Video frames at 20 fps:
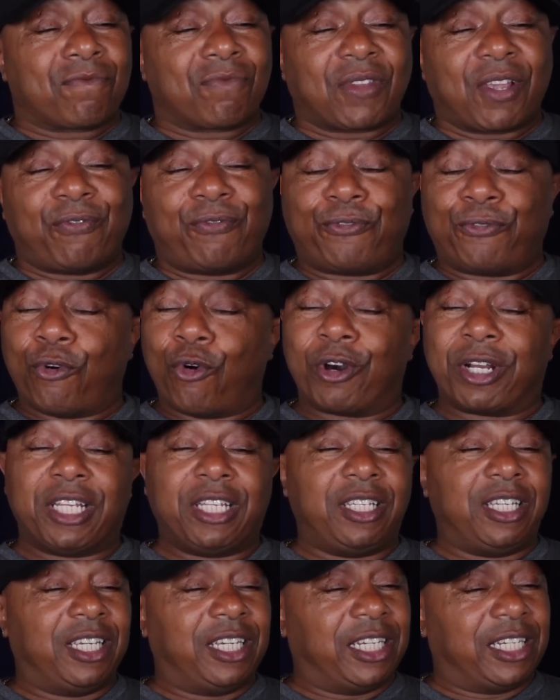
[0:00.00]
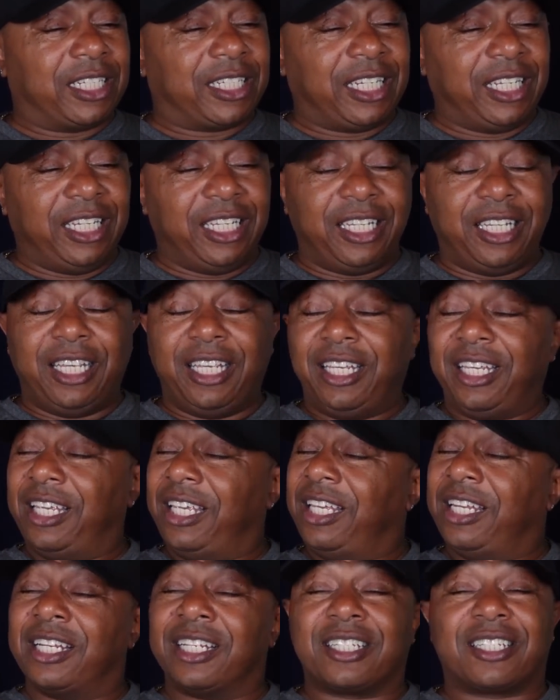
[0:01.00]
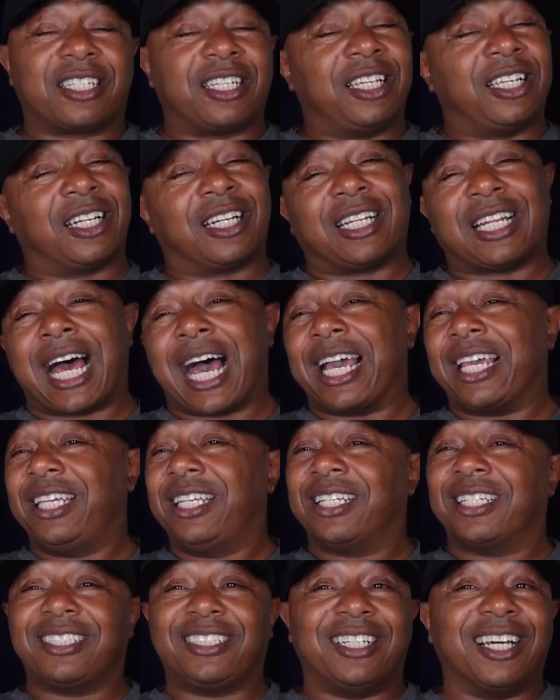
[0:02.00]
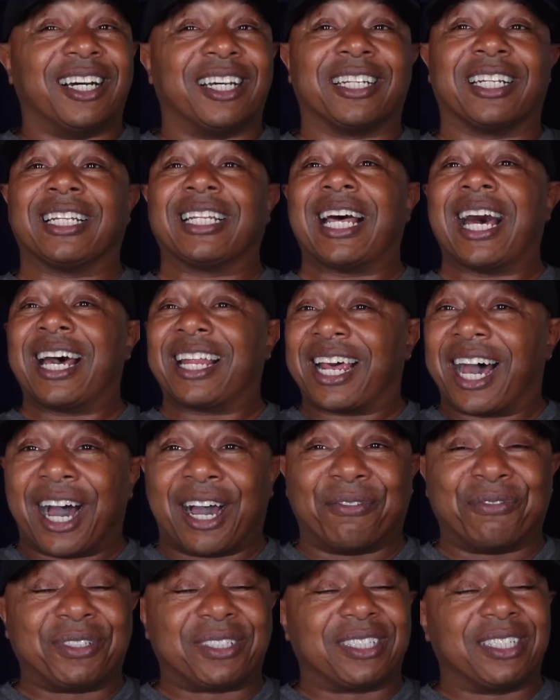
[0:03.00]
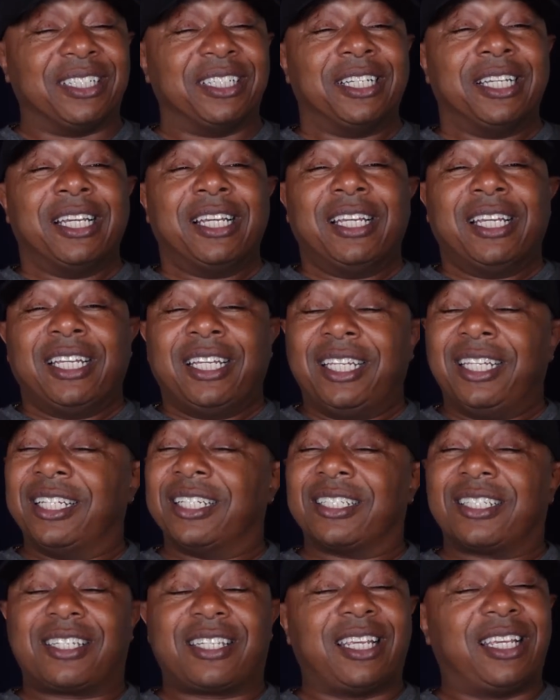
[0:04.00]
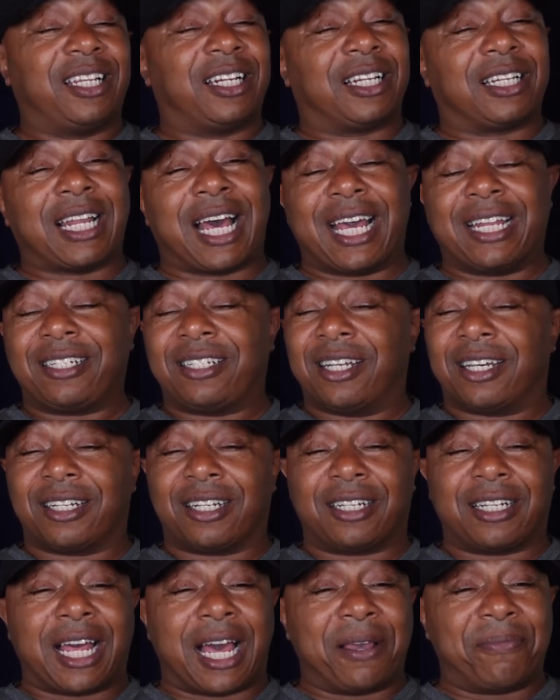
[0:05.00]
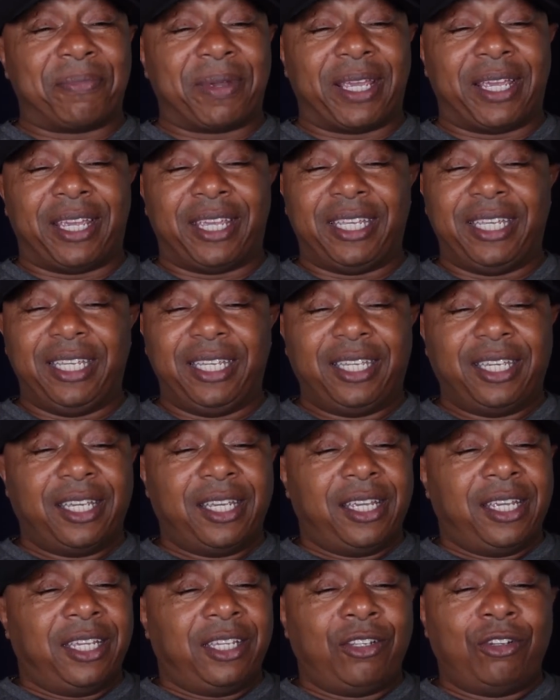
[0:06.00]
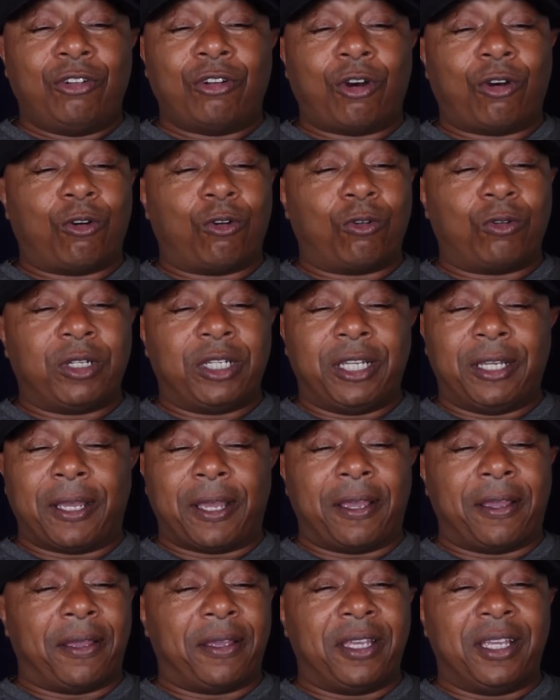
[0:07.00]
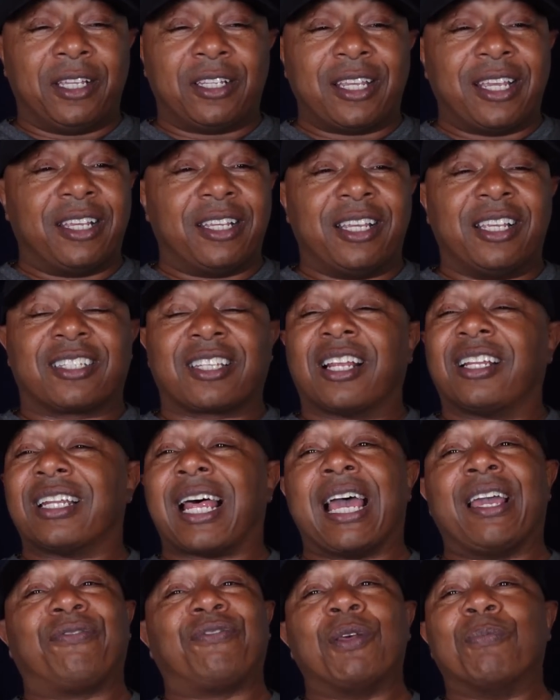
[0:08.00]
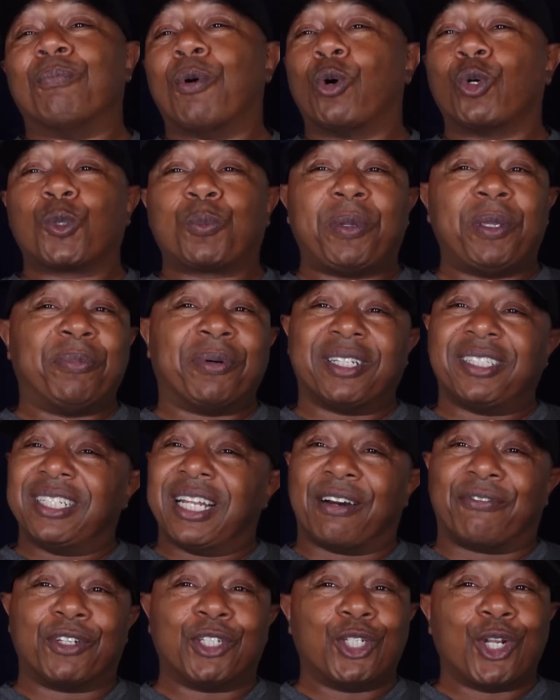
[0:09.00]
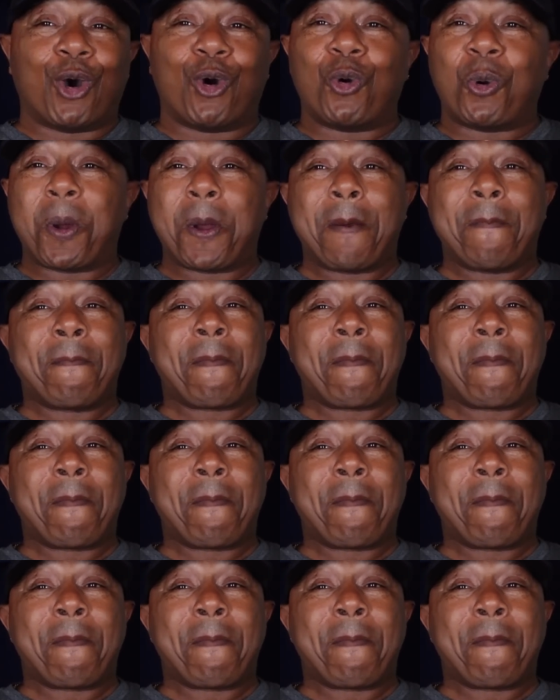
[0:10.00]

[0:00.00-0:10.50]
40 years, he done seen a lot. He done a lot, obviously. He done seen a lot, done a lot, man. You know, it's a life that most people never know.